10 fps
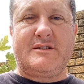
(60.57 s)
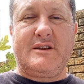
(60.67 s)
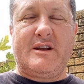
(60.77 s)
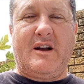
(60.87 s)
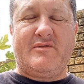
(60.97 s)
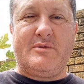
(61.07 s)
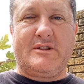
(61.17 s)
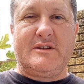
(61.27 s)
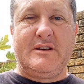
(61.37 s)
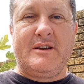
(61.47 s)
in government,
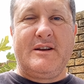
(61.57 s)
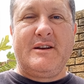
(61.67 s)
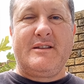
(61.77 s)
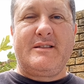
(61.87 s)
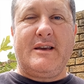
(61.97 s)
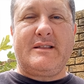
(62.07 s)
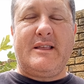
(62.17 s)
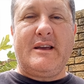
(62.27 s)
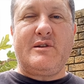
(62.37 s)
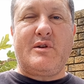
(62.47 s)
that
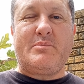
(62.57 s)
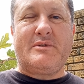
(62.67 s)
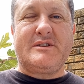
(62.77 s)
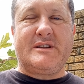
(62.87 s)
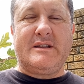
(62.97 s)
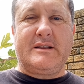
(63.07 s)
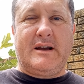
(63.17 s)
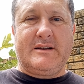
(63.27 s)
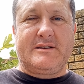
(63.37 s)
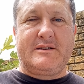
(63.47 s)
they represent
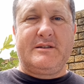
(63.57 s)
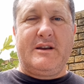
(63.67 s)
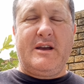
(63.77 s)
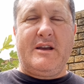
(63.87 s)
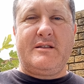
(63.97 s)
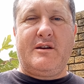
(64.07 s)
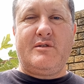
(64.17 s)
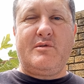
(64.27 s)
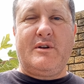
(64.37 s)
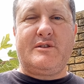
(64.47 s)
us. And the
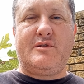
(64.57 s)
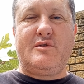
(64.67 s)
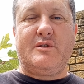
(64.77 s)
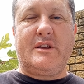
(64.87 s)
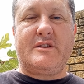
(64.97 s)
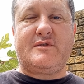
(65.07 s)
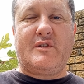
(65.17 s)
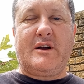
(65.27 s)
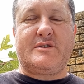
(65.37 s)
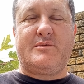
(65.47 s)
only way to do that is
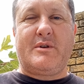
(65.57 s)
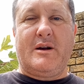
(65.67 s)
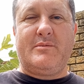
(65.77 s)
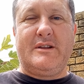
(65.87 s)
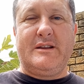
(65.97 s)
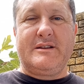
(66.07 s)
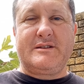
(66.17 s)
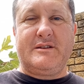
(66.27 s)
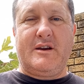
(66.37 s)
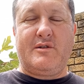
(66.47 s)
for us to become leaders
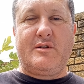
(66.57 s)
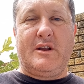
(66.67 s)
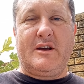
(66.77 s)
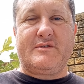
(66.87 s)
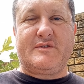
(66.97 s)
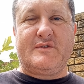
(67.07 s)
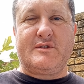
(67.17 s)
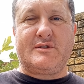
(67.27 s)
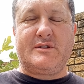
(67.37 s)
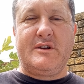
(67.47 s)
in our own lives
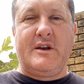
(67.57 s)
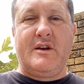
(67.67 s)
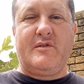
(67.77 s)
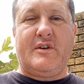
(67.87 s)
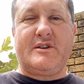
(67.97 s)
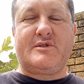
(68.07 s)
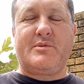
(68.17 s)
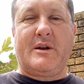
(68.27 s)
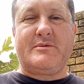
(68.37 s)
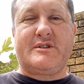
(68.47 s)
first. For us to
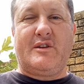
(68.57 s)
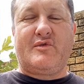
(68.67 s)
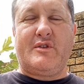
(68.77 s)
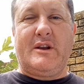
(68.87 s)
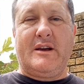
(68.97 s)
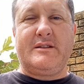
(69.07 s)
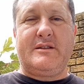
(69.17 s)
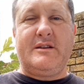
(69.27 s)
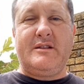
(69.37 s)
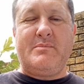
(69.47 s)
become self-reliant,
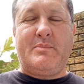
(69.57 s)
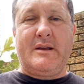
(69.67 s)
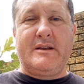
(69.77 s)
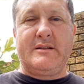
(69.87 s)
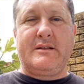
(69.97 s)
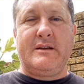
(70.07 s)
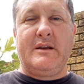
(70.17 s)
independent,